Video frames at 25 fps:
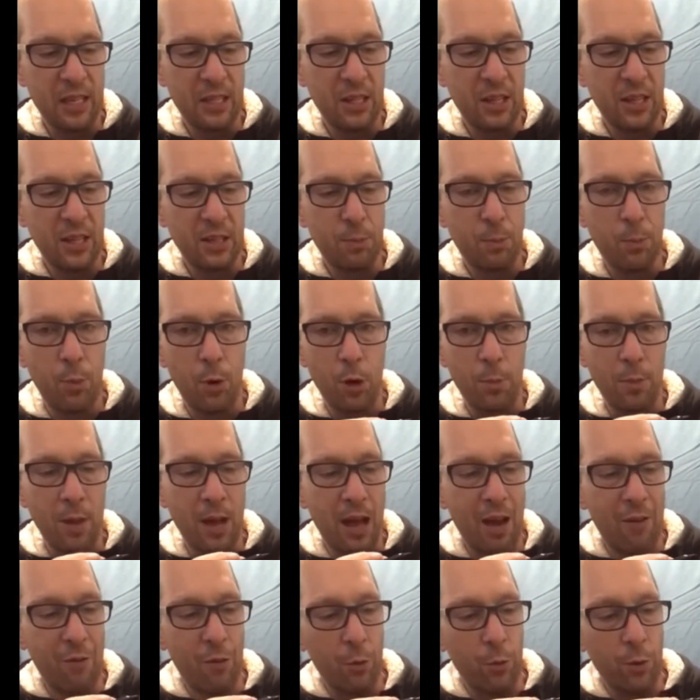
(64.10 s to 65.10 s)
in the bottom half
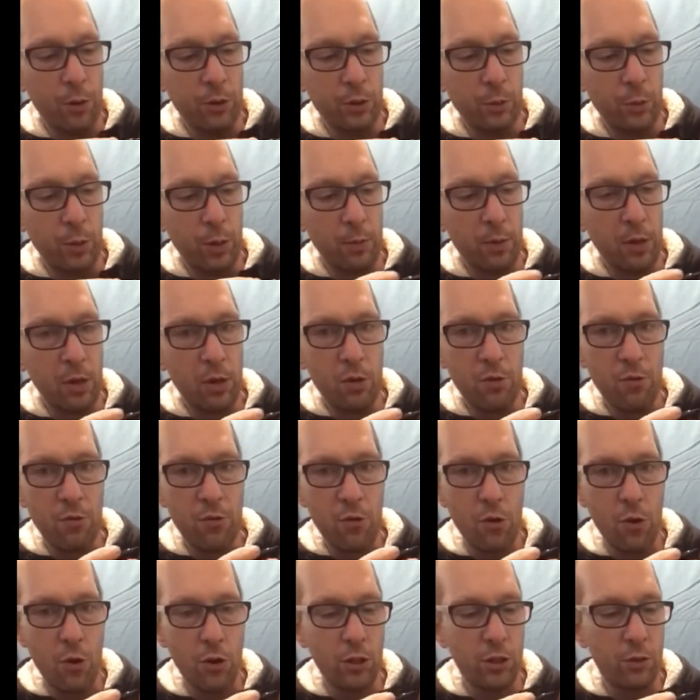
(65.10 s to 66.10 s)
of the world. So what I'm going to do
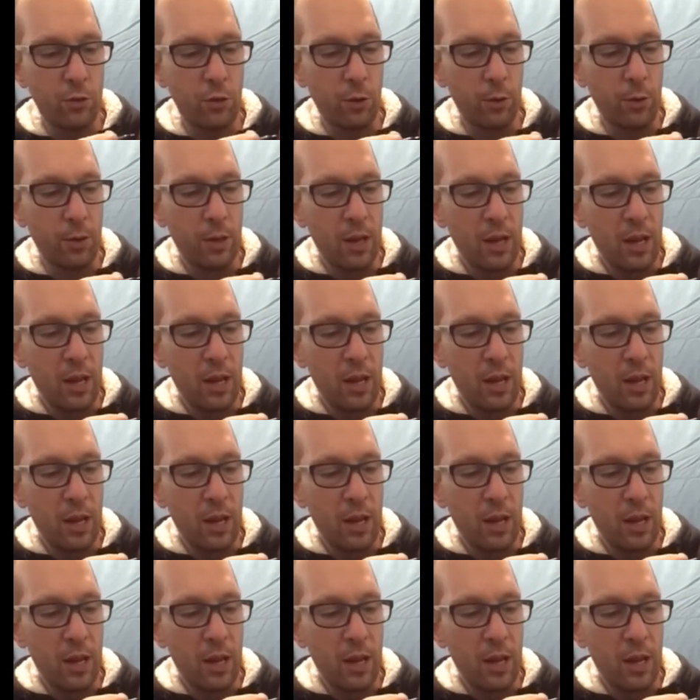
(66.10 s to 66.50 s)
first of all